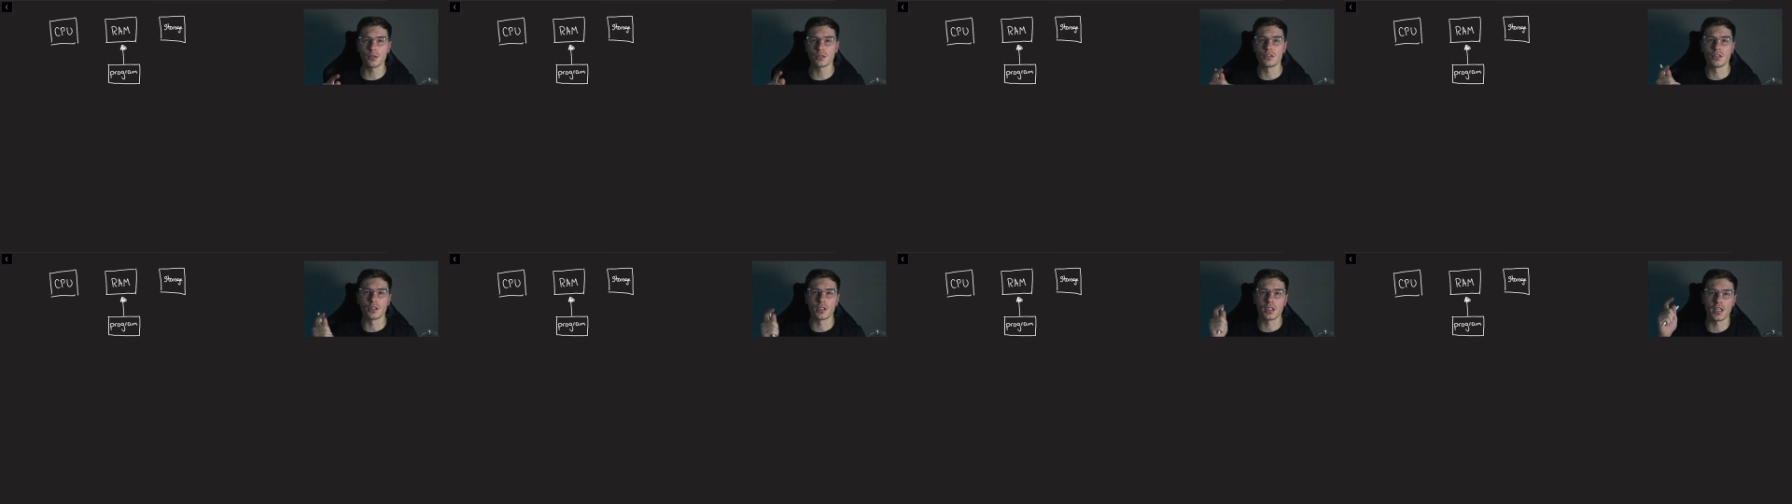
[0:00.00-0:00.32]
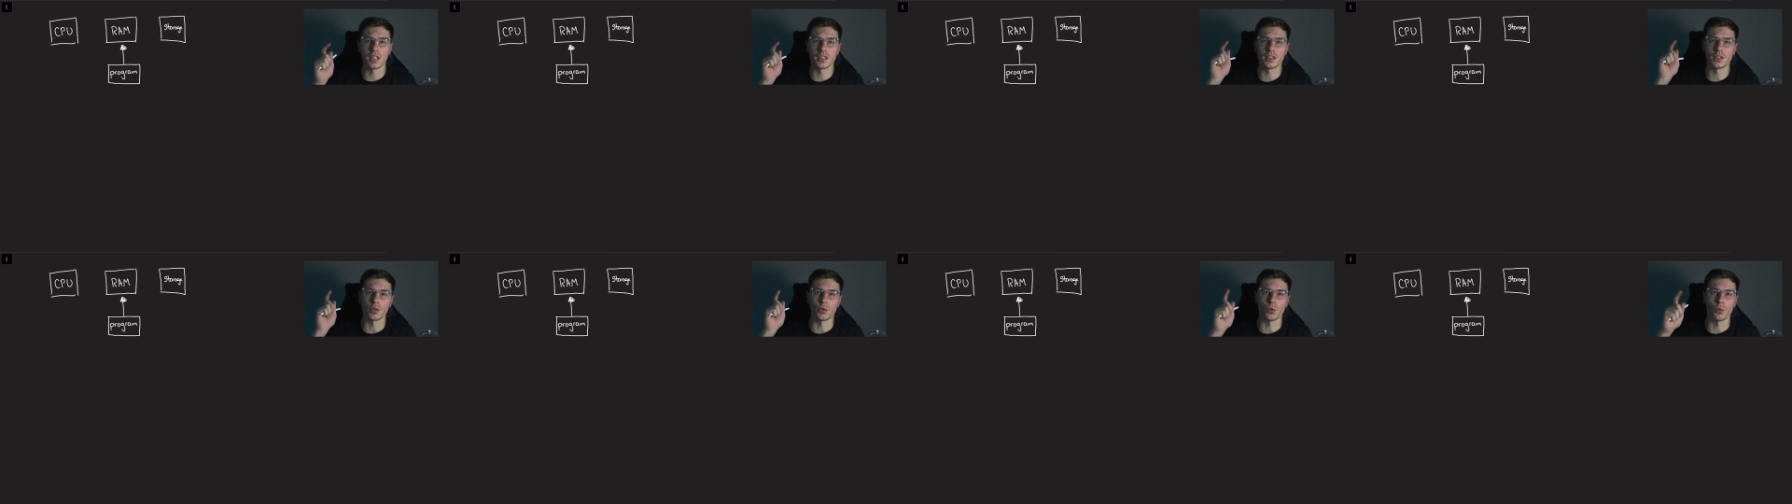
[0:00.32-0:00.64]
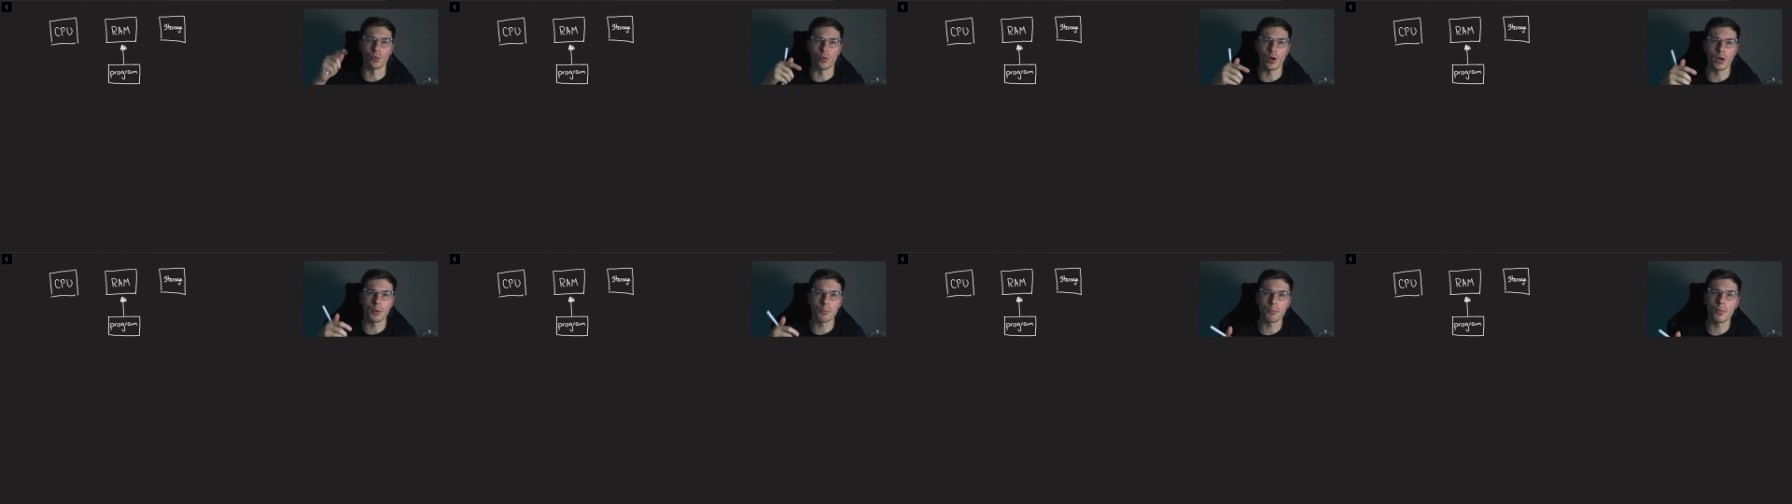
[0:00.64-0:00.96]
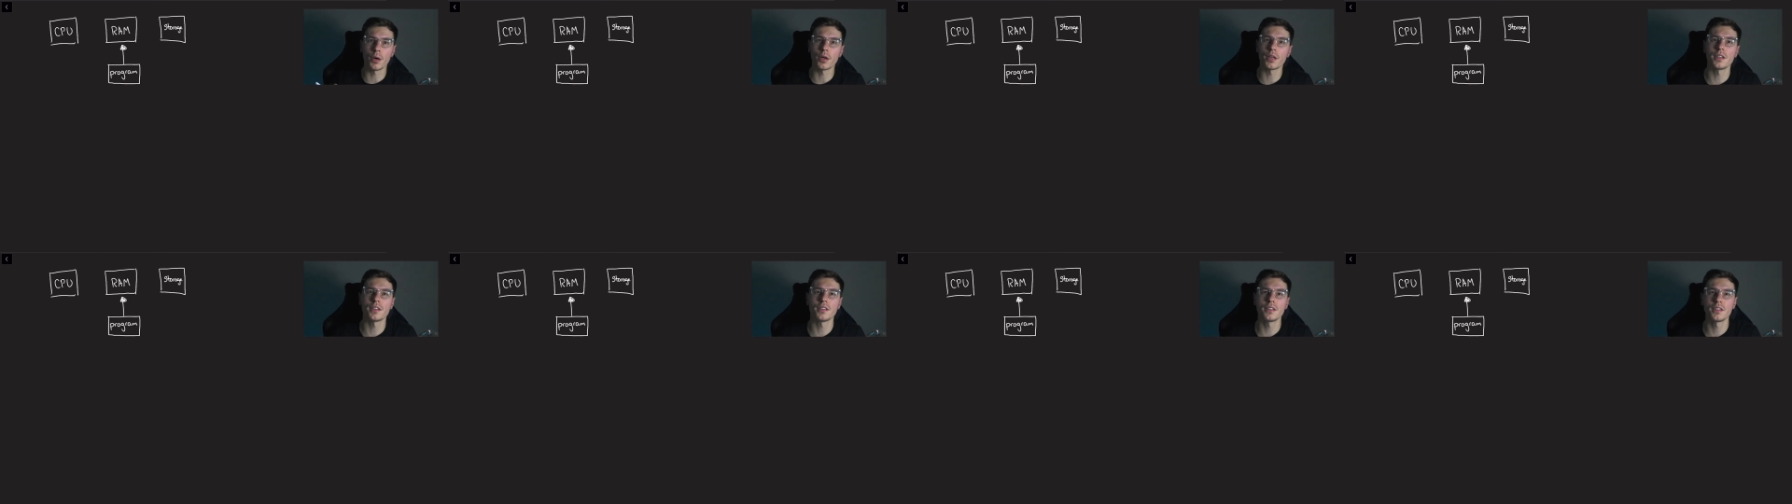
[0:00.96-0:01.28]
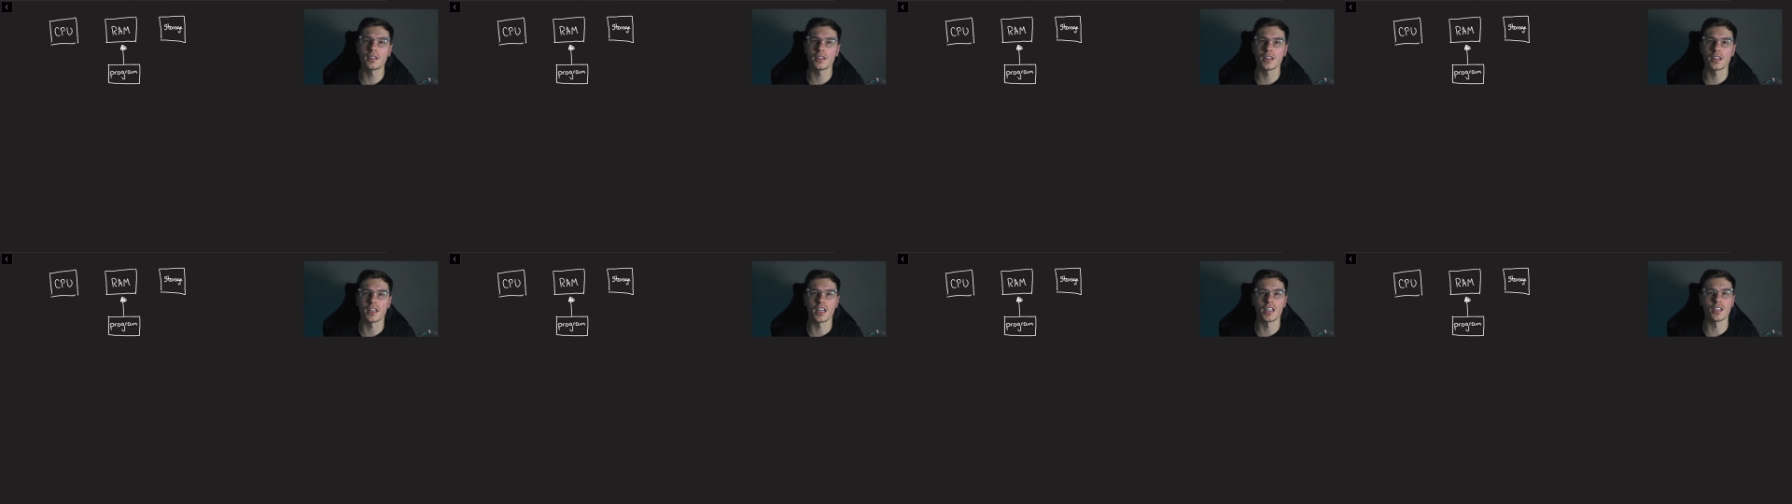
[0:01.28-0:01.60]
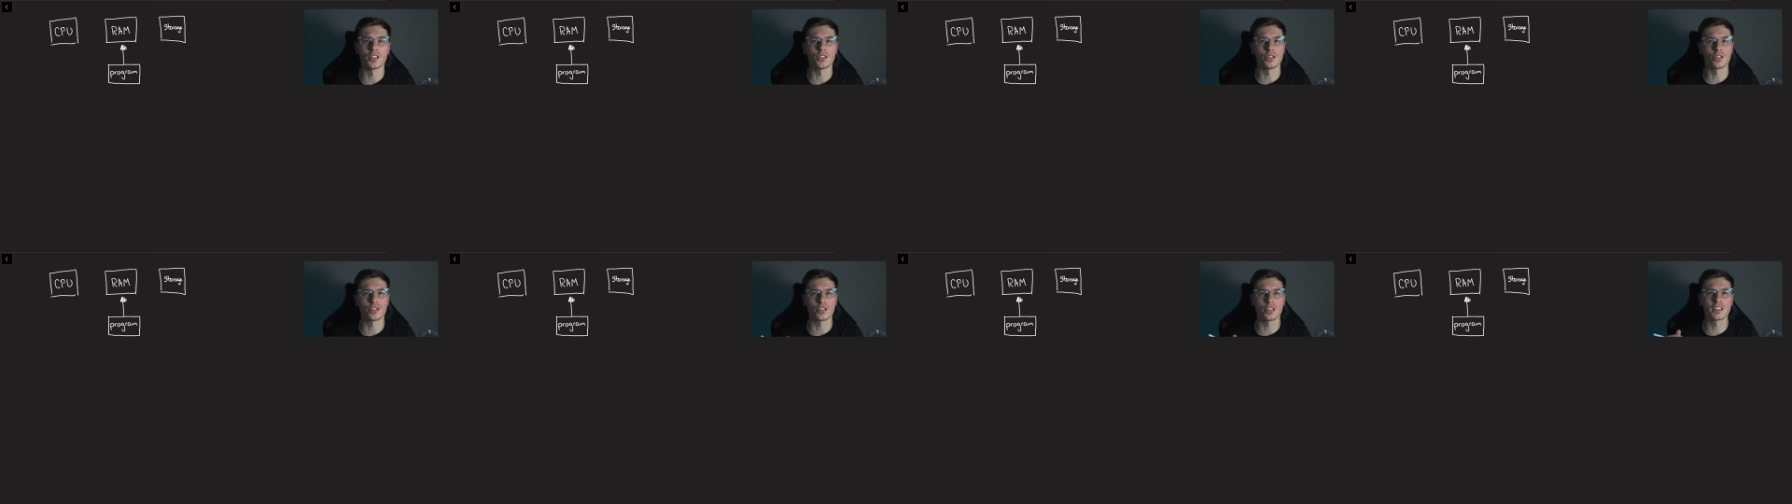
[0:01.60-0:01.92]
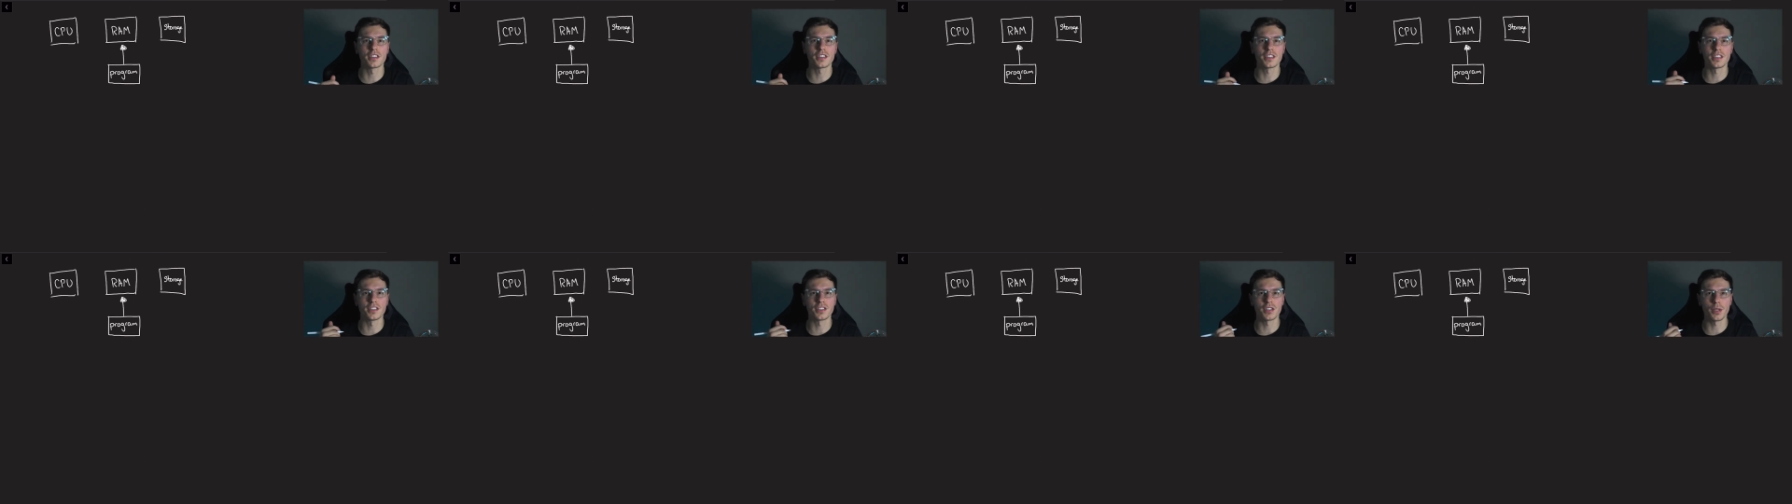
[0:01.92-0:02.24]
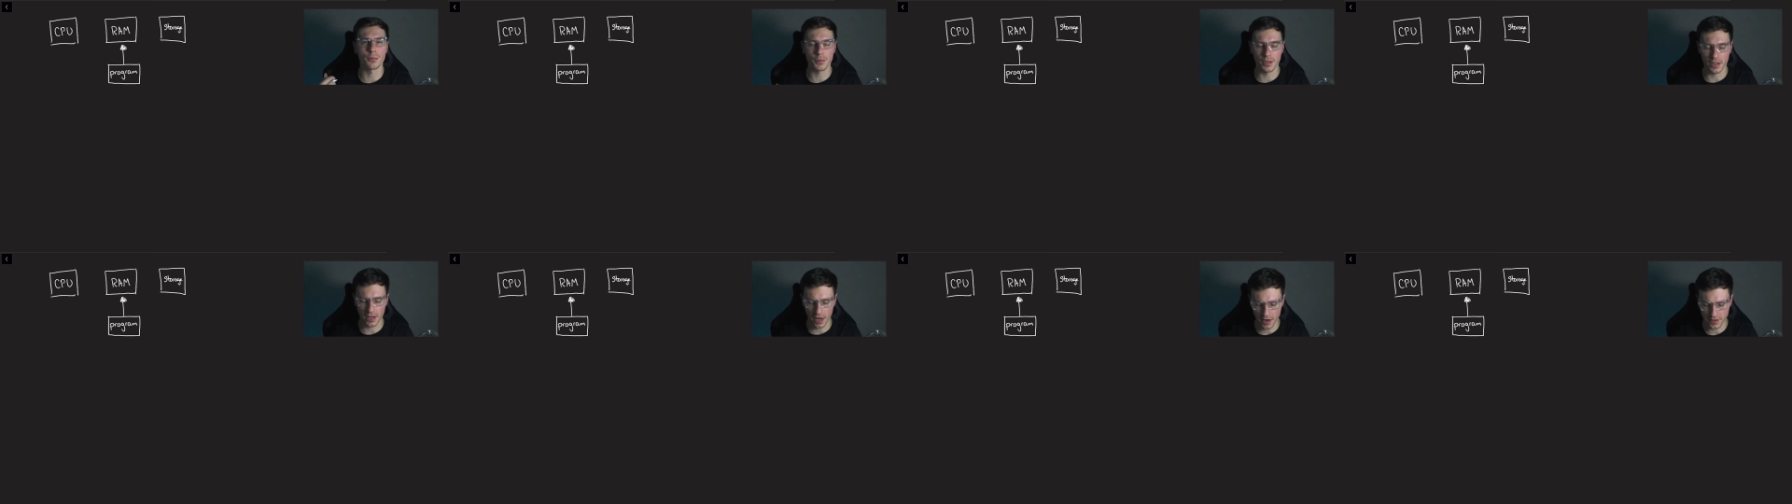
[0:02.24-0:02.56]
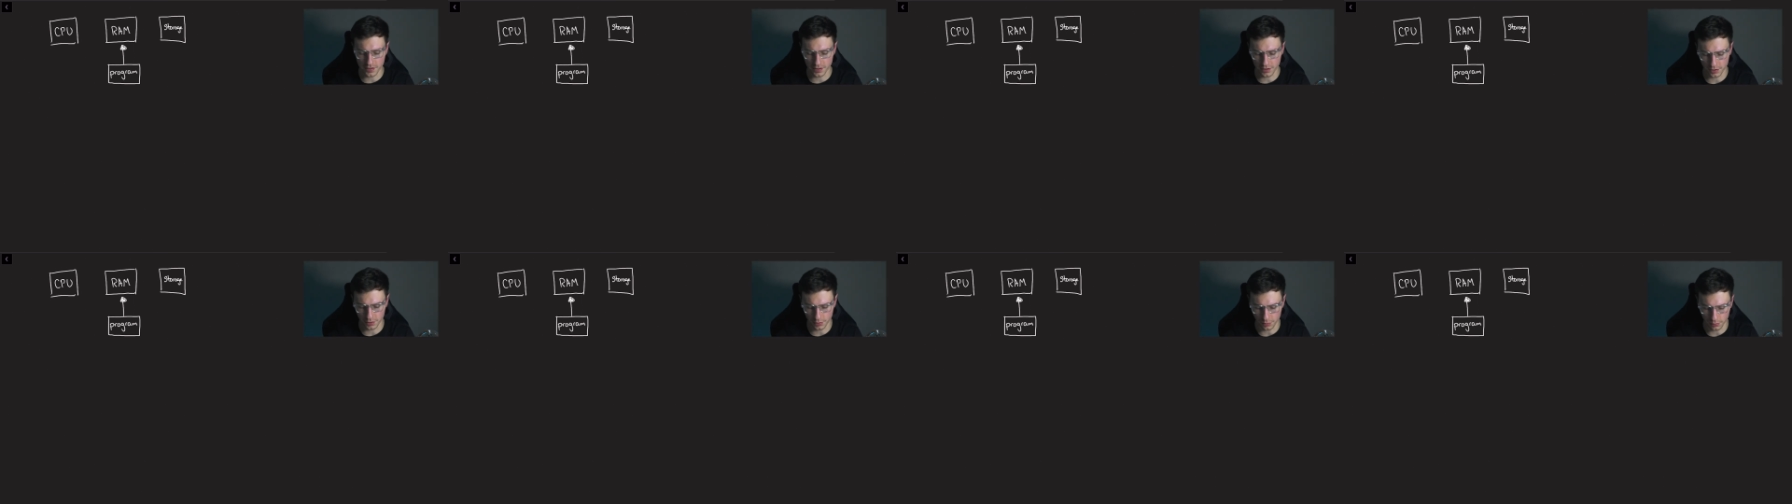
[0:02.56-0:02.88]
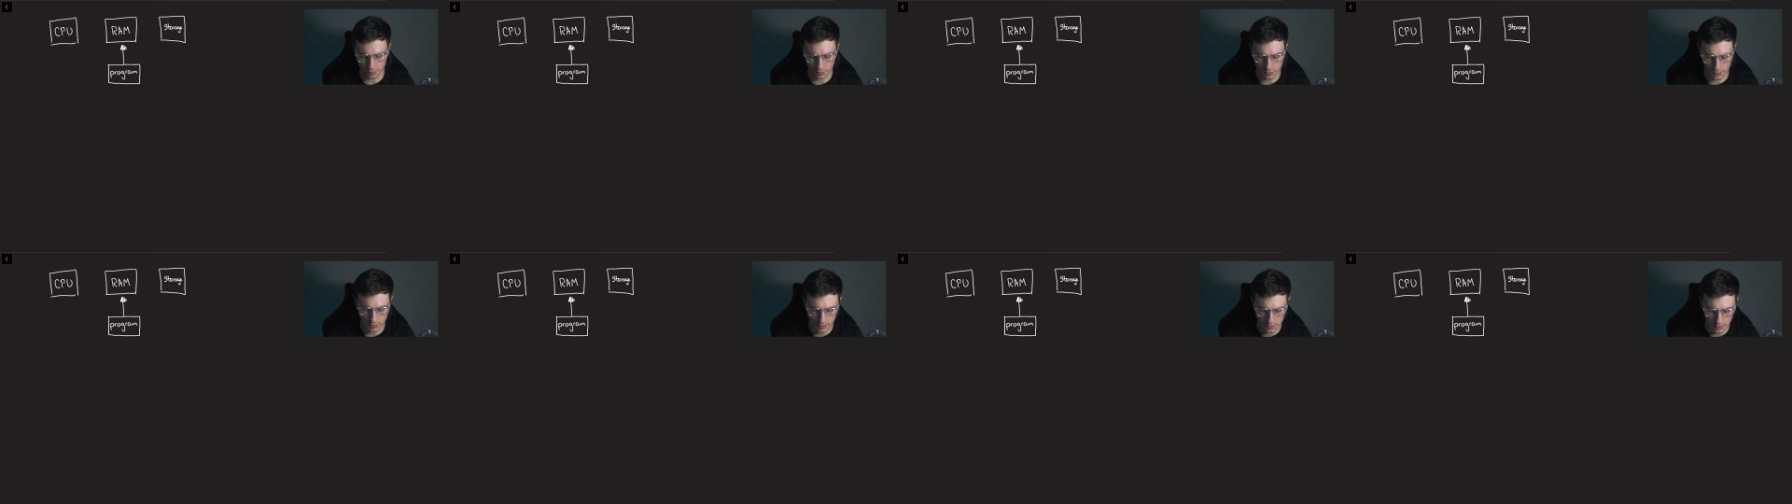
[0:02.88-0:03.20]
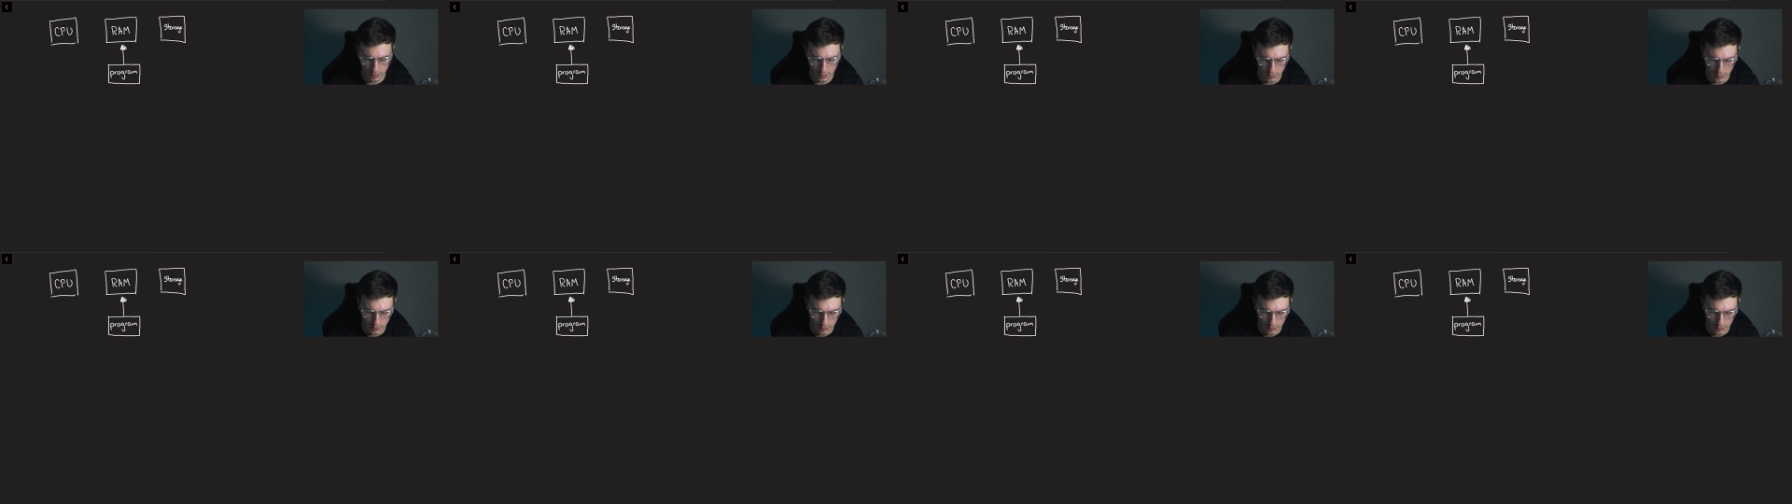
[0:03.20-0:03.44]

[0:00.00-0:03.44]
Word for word: it out, you click the run button, and you should see something execute.